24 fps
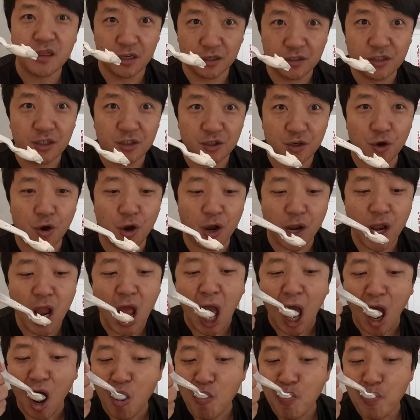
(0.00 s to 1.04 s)
This is good.
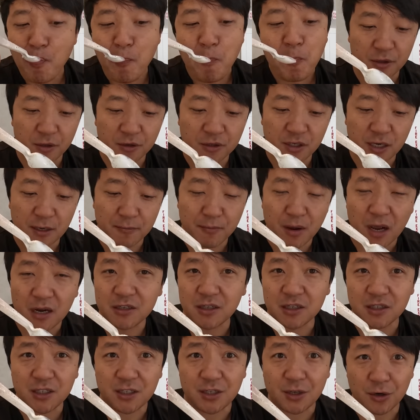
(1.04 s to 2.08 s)
It looks like
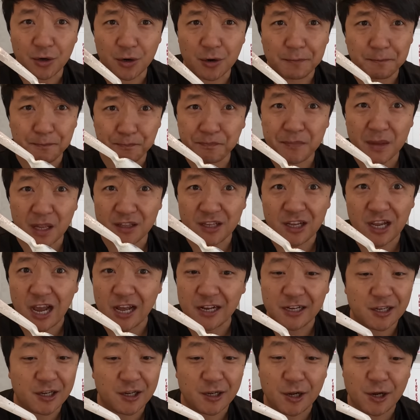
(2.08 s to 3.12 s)
matcha syrup they
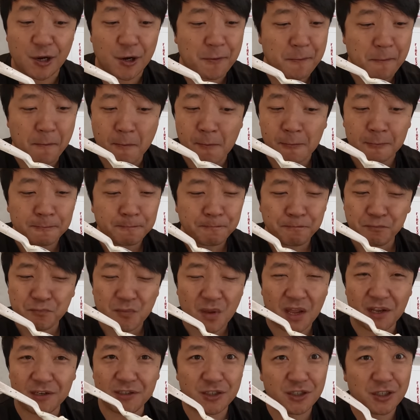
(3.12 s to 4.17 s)
added in here.
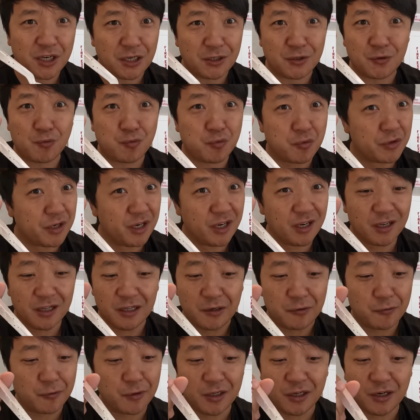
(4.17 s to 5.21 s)
It just tastes
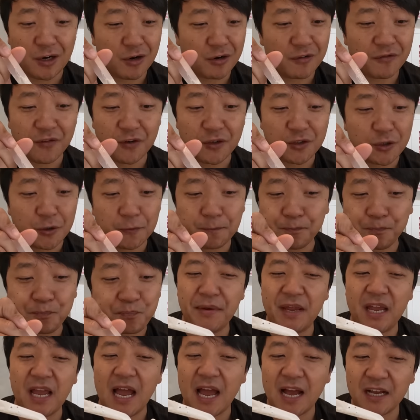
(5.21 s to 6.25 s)
really, really artificial. I
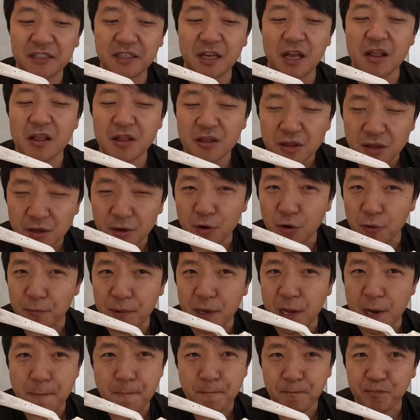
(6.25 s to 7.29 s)
mean, it has a little
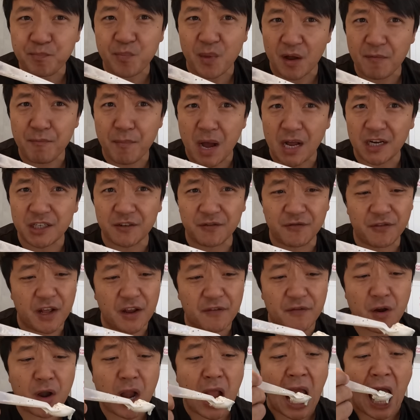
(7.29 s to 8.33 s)
bit of matcha
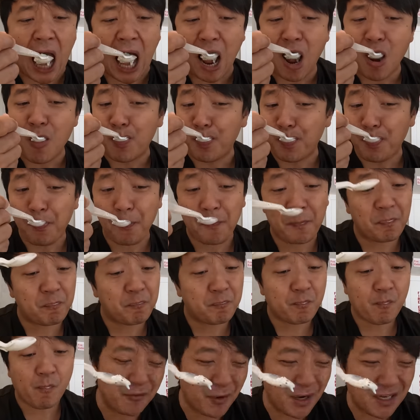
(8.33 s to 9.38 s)
flavor.
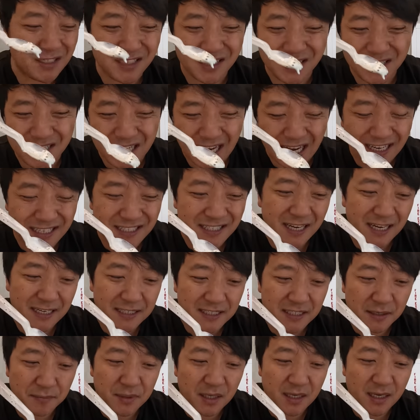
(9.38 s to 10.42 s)
Otherwise, it just tastes
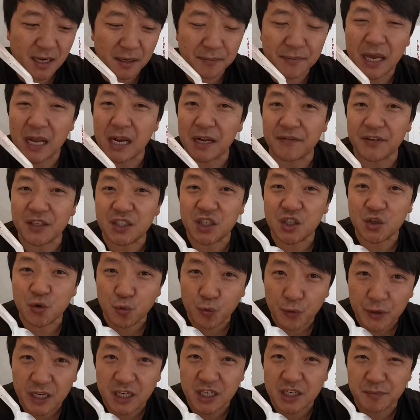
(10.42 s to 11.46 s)
like something coming out of a
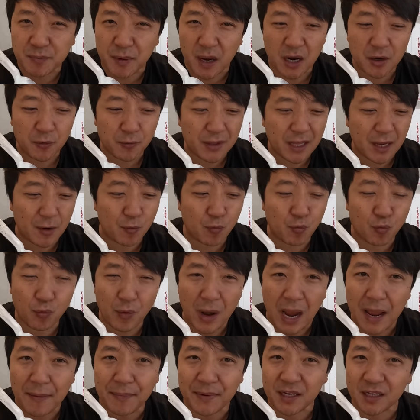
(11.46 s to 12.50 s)
squeeze bottle with that
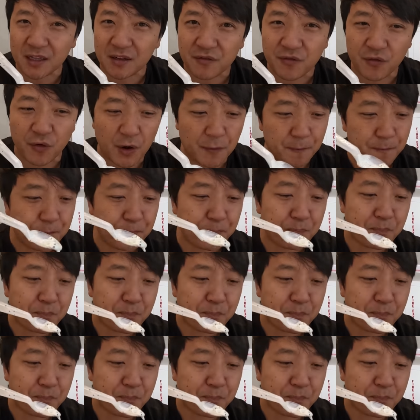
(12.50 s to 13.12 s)
rabbit in the front.